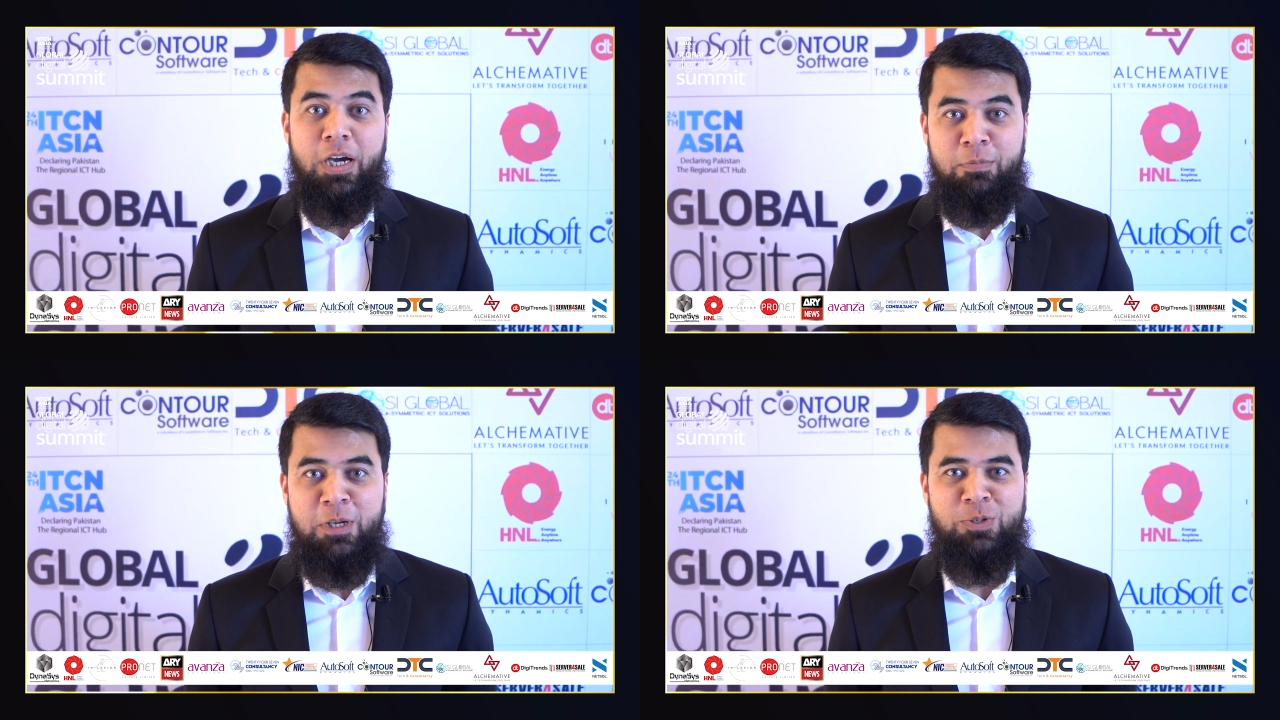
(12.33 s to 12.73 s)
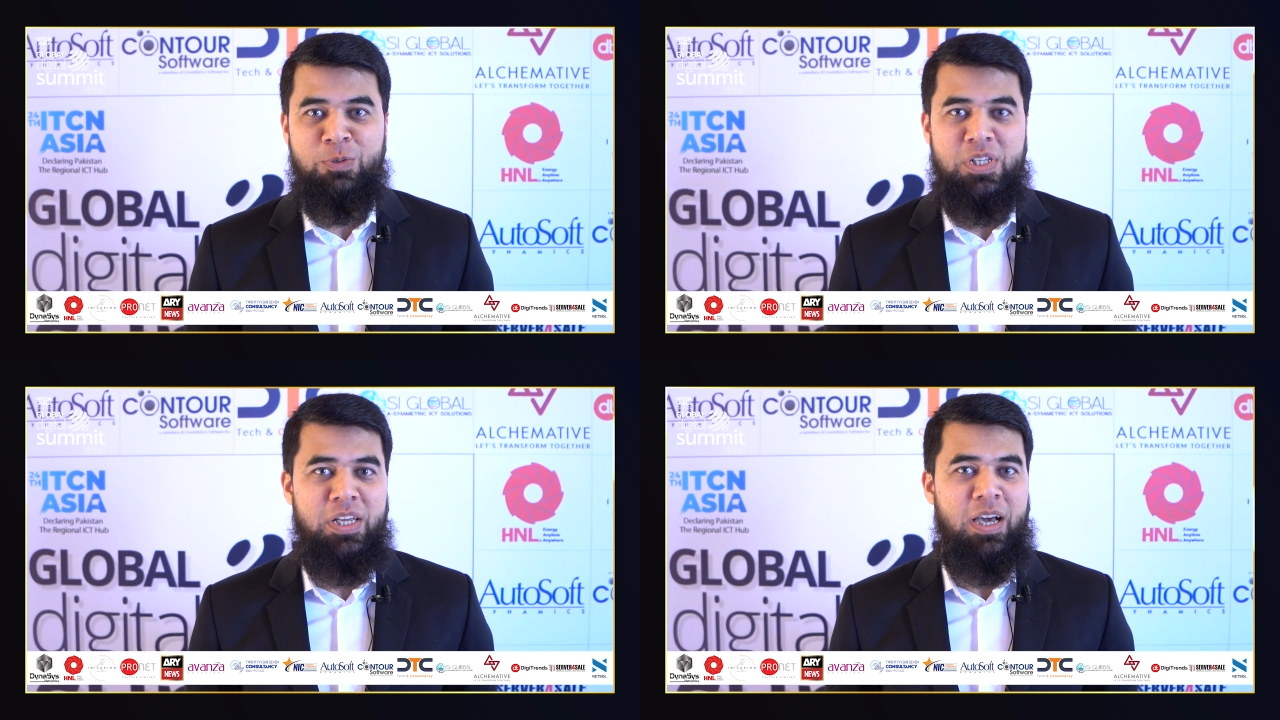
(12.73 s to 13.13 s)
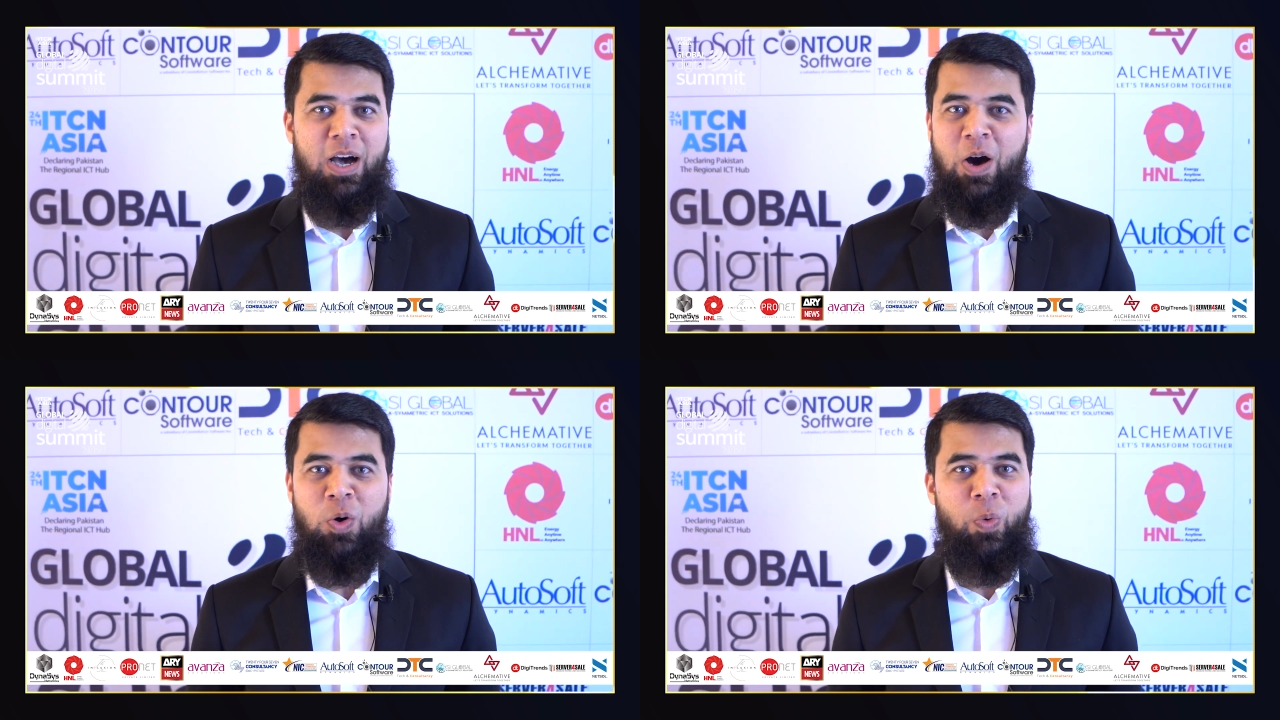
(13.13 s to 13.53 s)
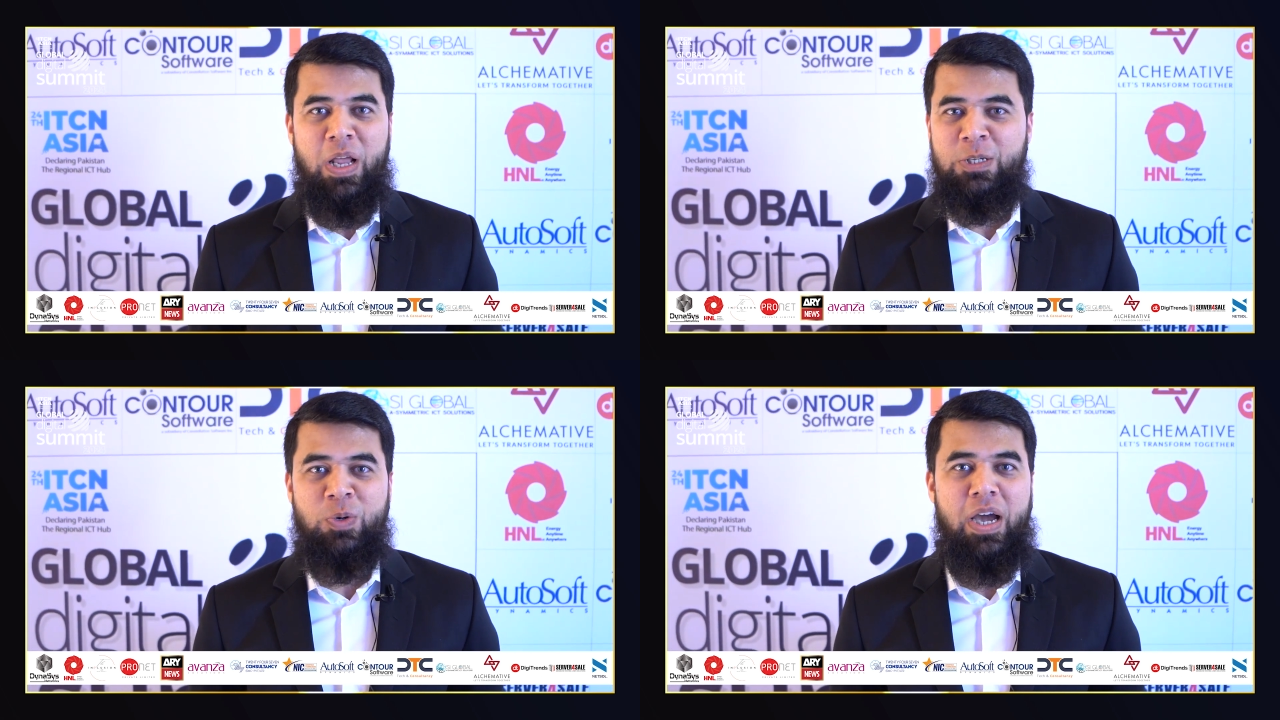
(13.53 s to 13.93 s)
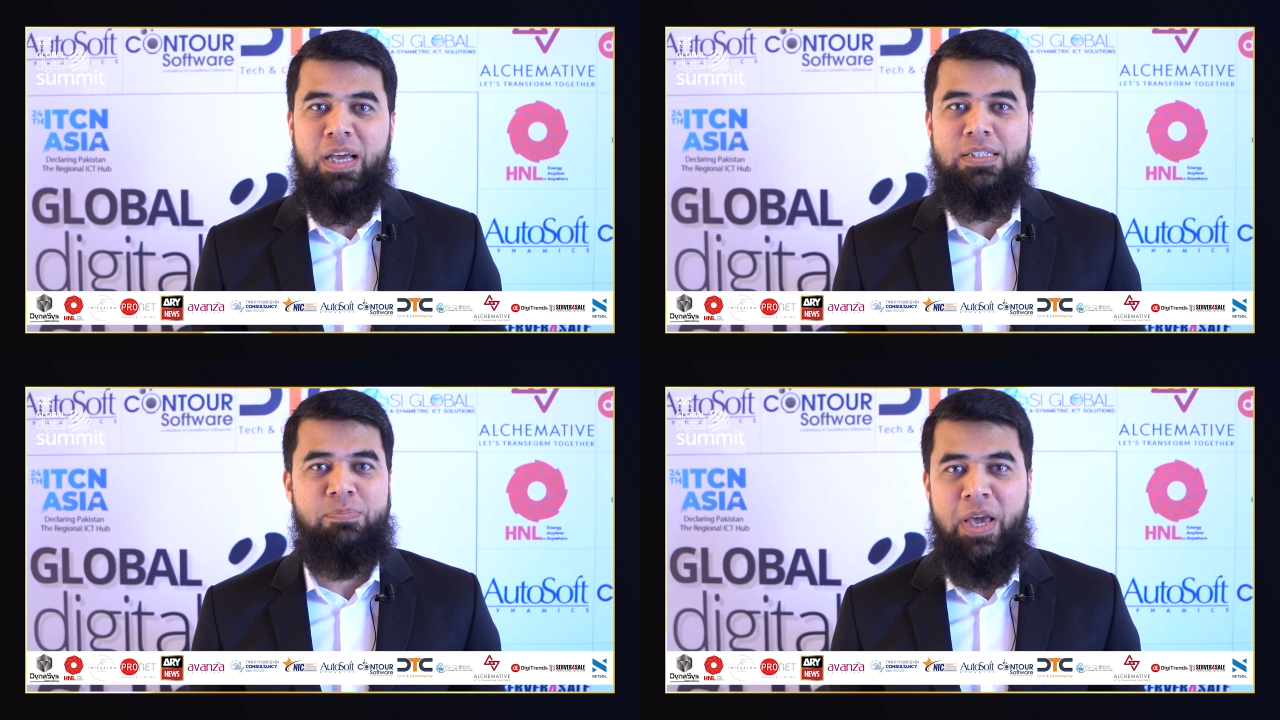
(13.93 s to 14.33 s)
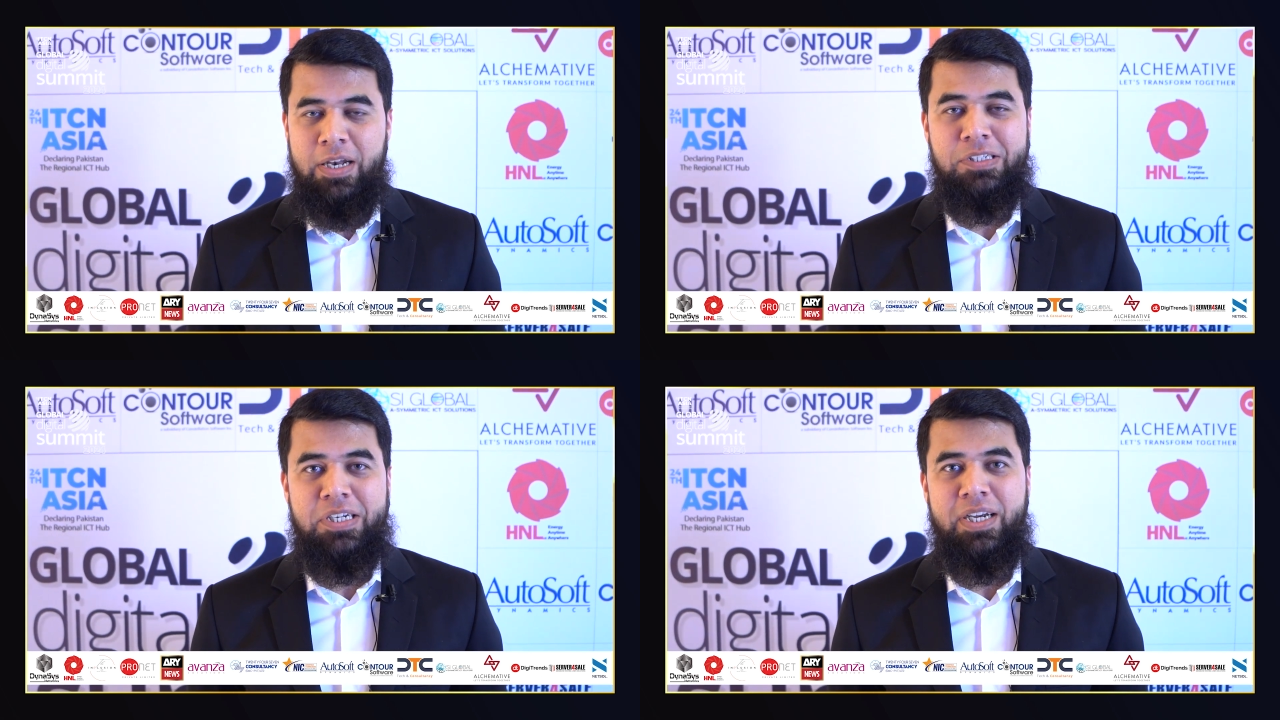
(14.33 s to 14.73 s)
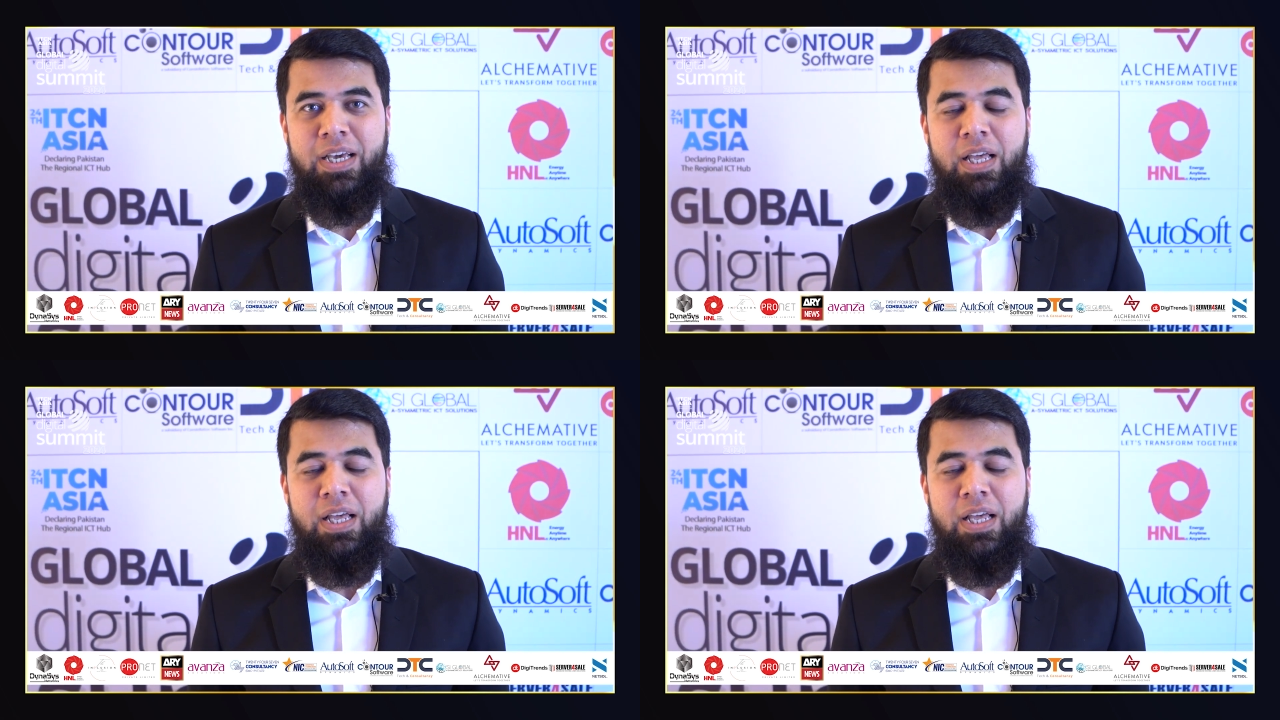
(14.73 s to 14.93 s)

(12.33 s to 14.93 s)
amazed to see how well you guys managed it.